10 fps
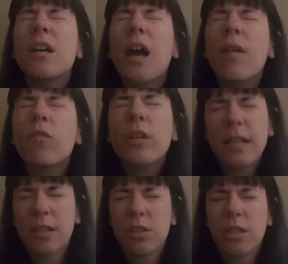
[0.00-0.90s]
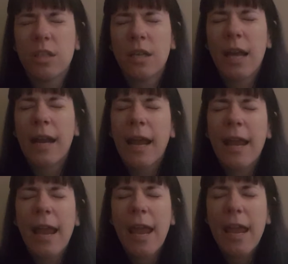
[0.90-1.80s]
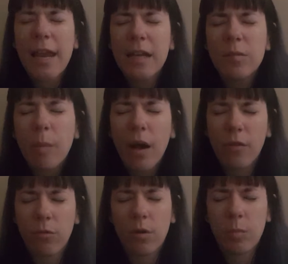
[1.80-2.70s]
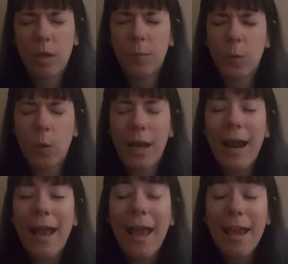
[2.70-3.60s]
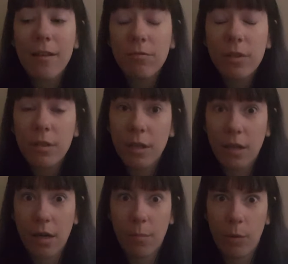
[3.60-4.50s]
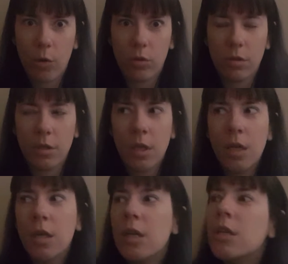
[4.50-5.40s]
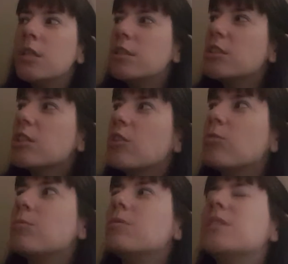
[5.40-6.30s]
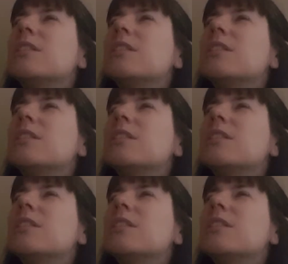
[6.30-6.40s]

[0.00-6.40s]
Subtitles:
confrontation and I hate bothering people and I hate feeling like a burden. So